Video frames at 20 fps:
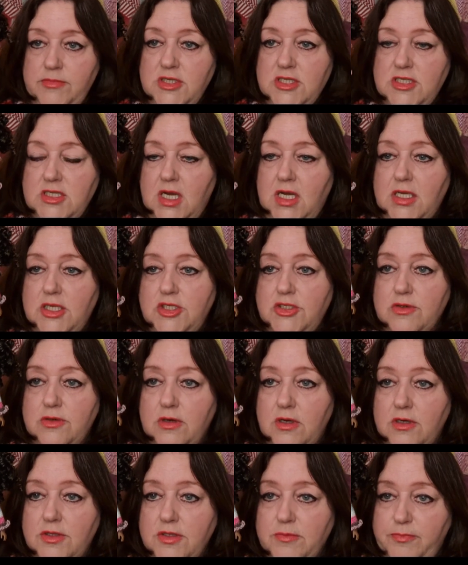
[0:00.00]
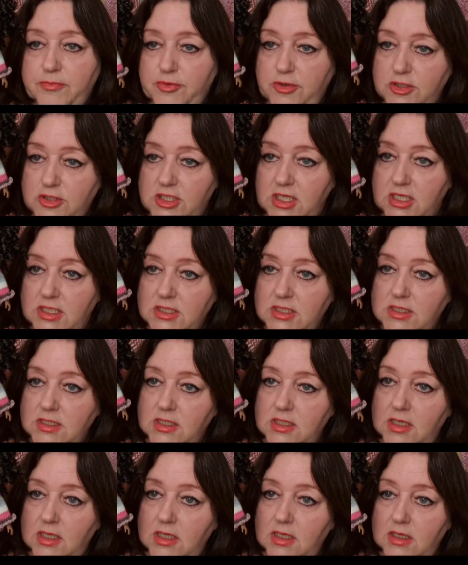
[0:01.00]
beside your other projects.
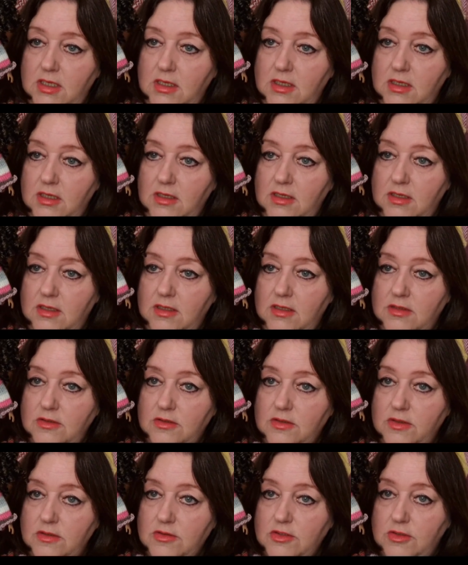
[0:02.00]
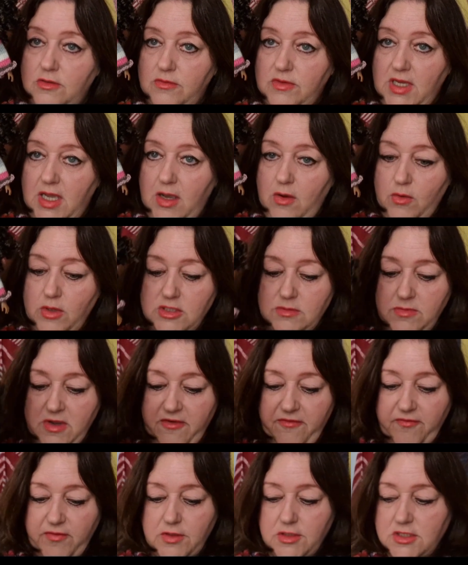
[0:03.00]
So that was
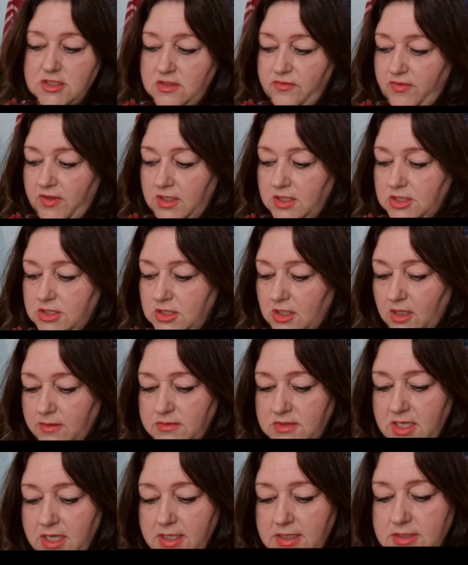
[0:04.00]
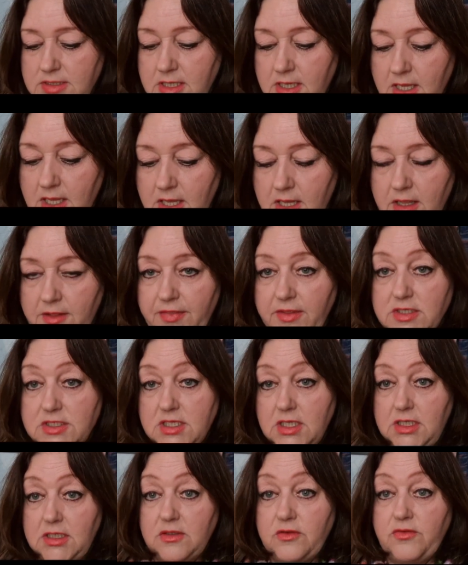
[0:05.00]
my first finished object. The
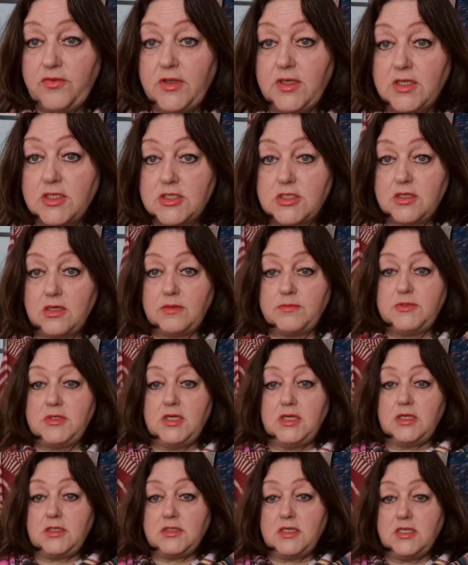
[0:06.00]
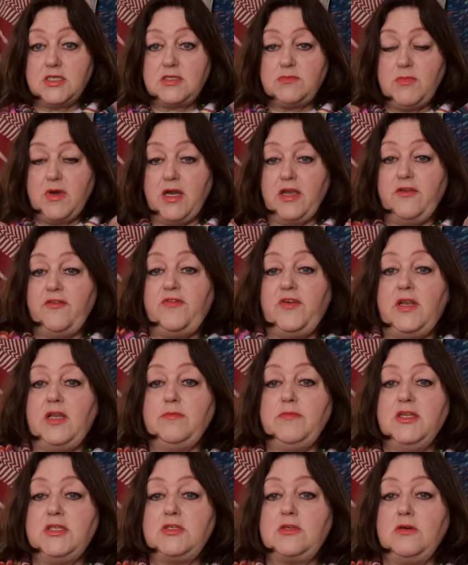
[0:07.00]
second finished object is my
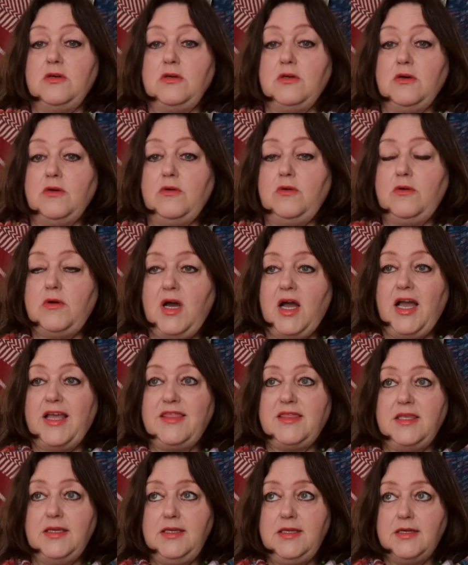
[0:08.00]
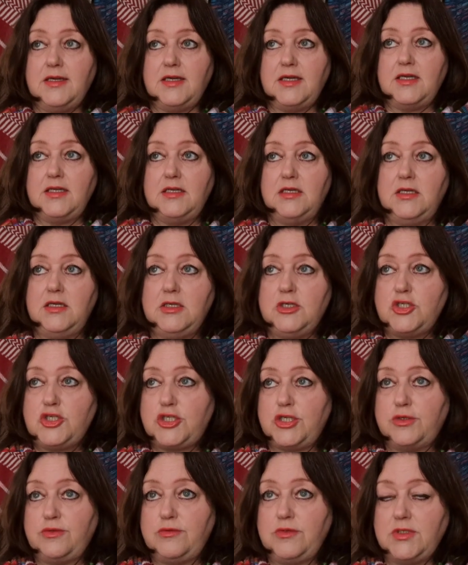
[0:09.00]
fiddly bits call. Oh, I think I
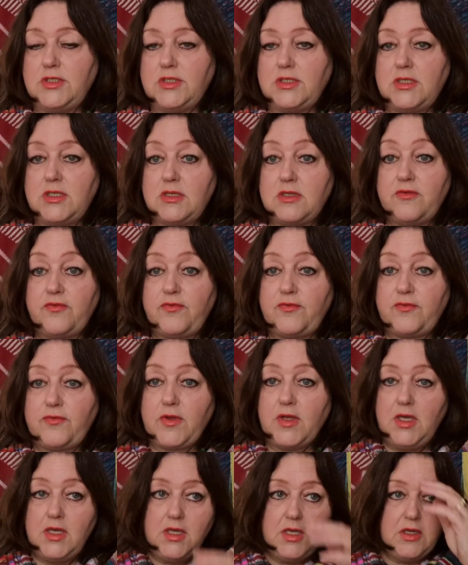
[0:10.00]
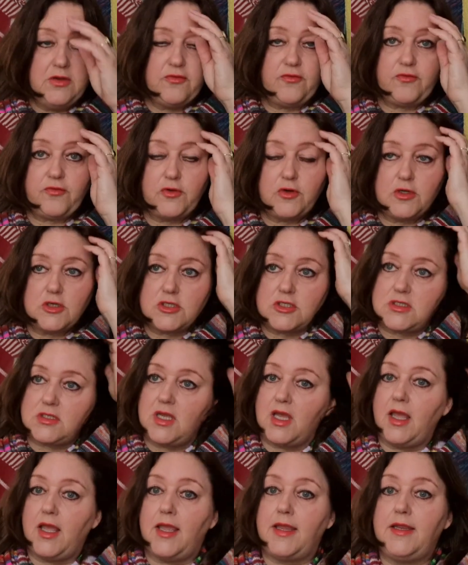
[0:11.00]
shown it in the
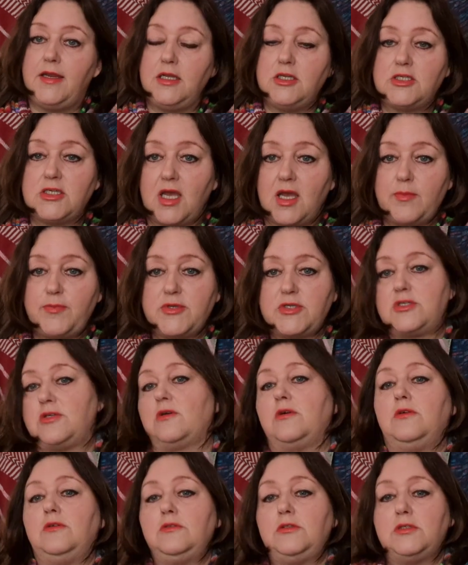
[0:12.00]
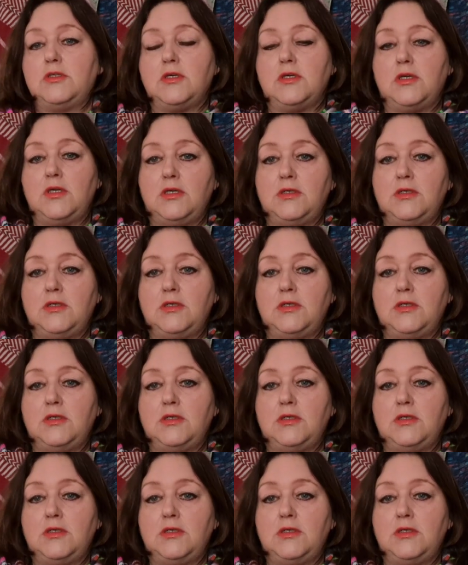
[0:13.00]
first English episode,